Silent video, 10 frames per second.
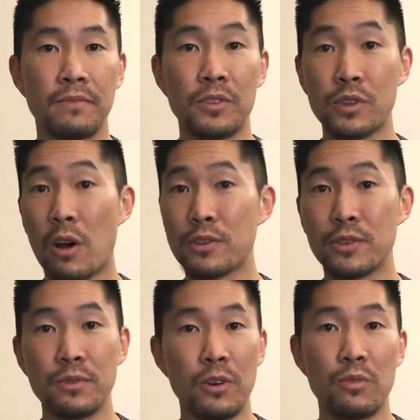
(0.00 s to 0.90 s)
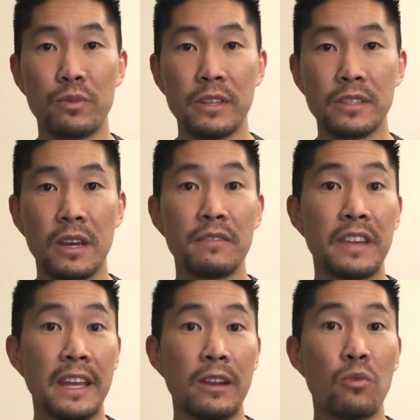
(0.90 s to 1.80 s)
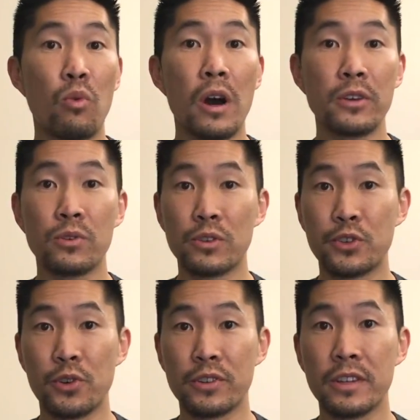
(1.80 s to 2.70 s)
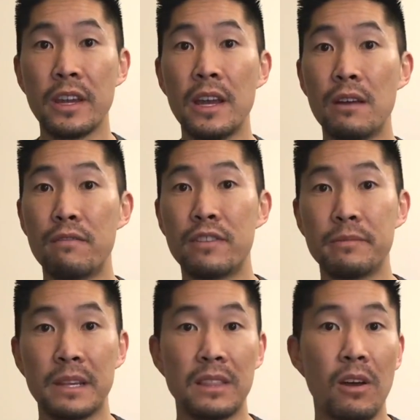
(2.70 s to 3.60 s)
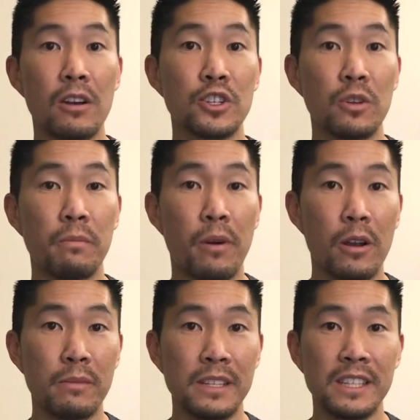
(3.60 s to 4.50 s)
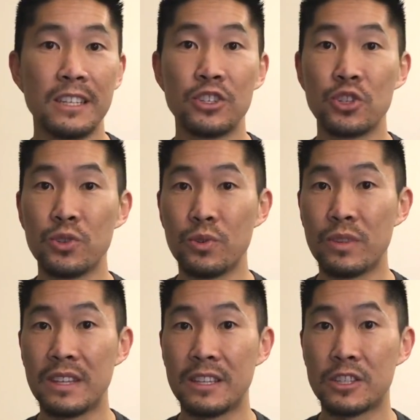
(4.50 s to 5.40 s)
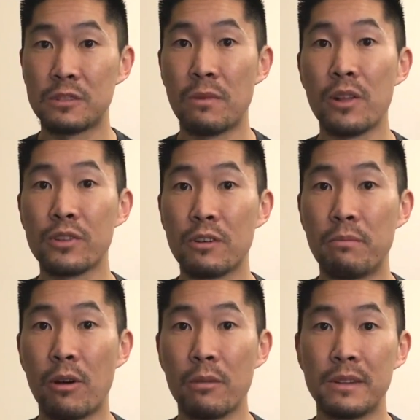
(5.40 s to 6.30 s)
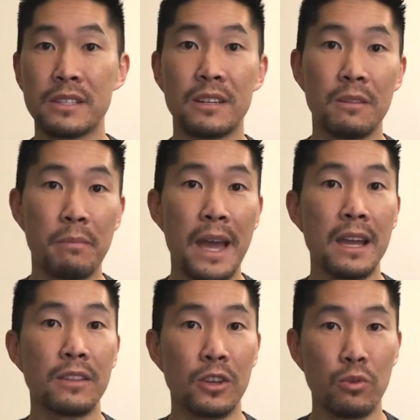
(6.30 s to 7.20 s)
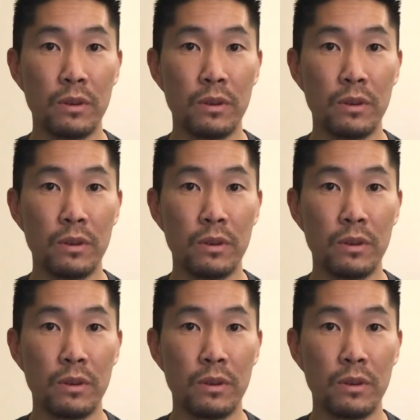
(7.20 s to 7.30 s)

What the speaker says: There's also no risk of getting water or dirt from the large compartment into the smaller compartments on the back of the